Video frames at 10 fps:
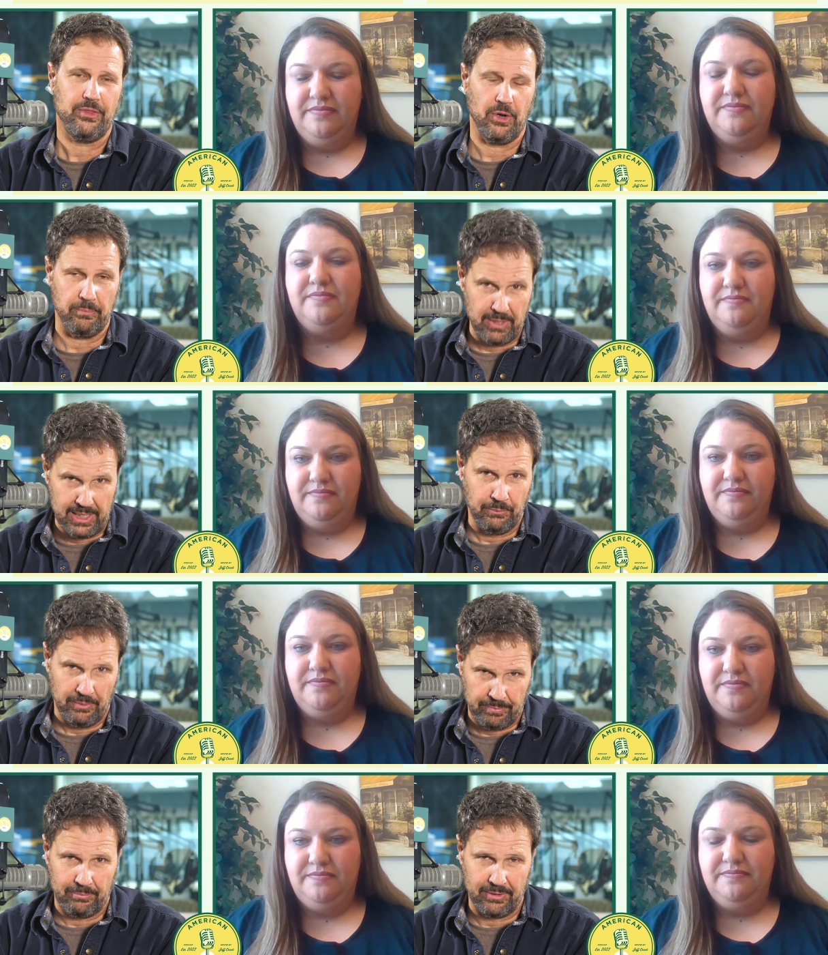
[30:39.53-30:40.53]
Speaker 1: There are many
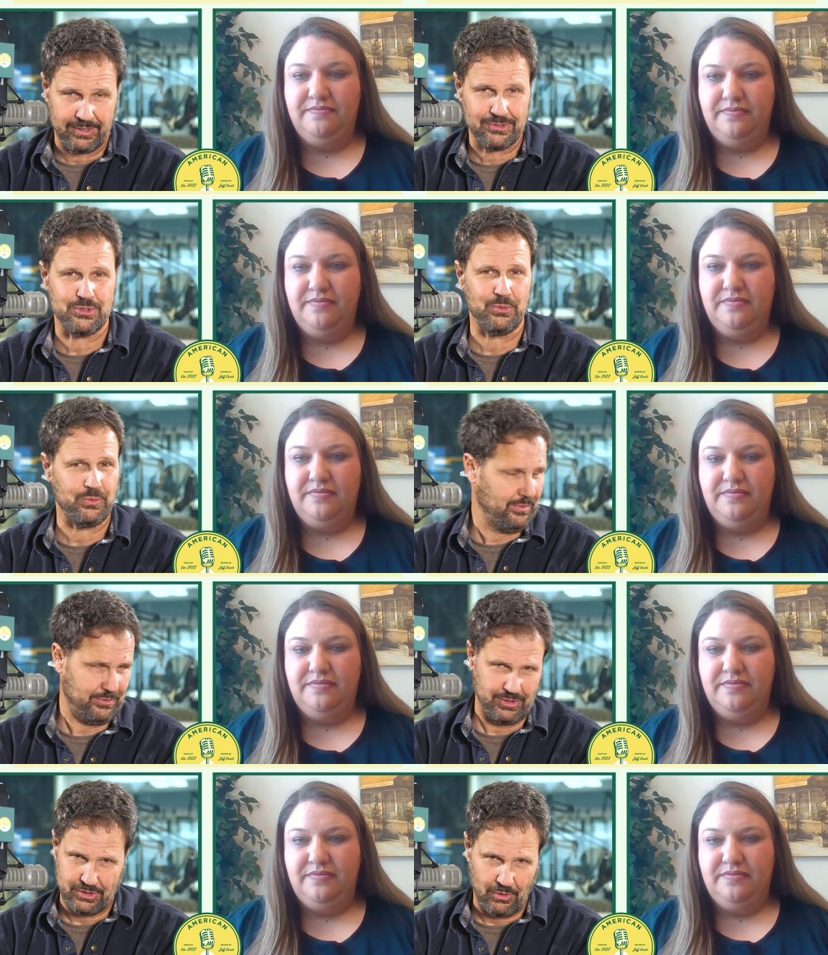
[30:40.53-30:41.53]
Republicans who
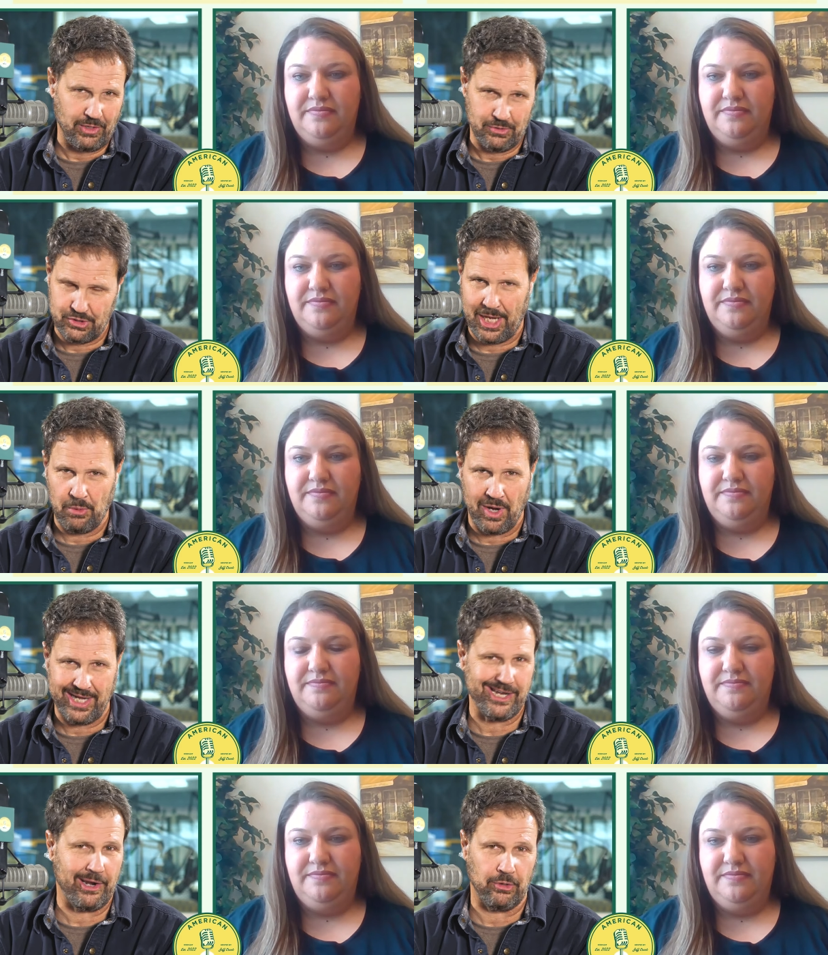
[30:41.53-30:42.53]
just don't understand
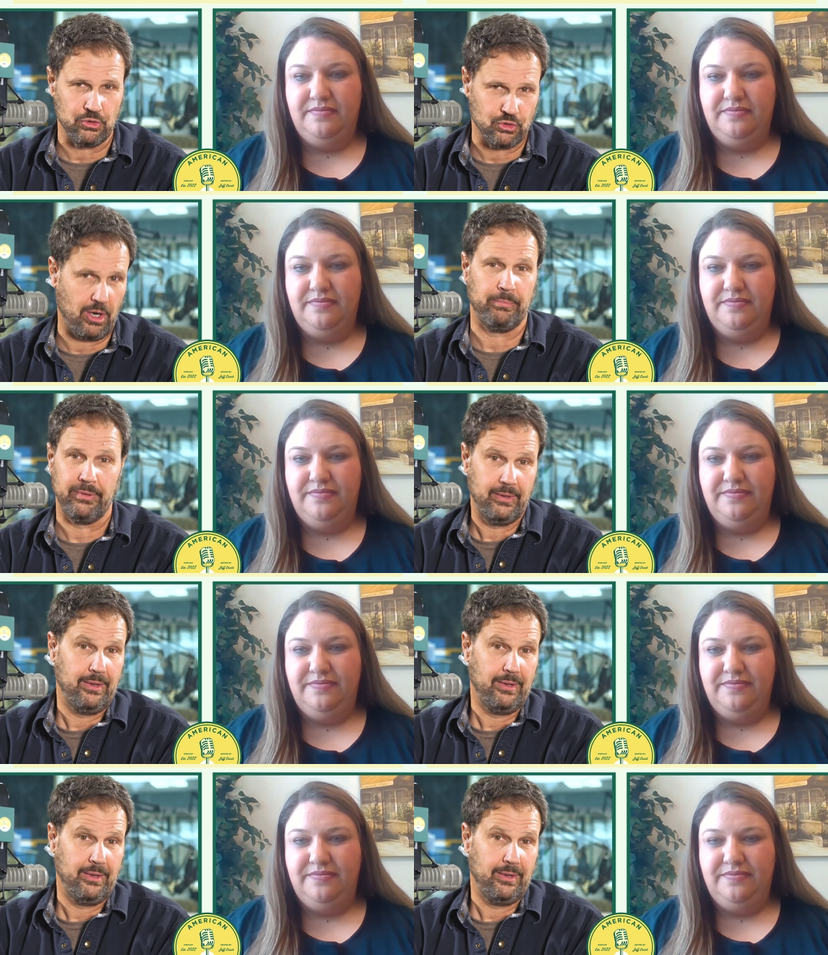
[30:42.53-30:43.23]
why Donald Trump